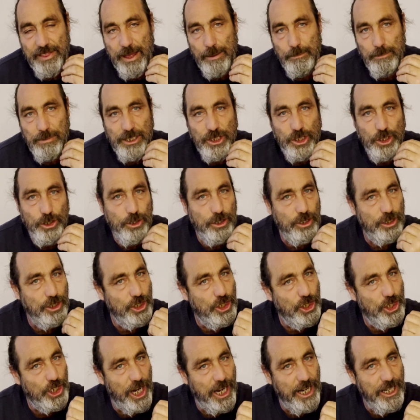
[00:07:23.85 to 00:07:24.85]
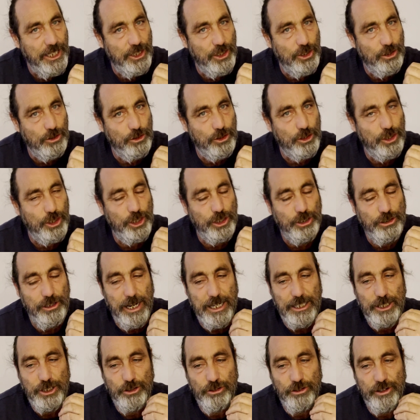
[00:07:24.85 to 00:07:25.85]
that means you can change your
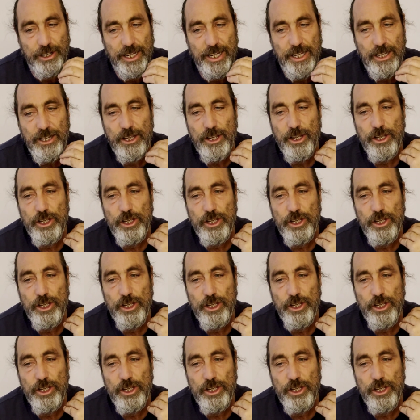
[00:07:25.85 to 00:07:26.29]
trajectory.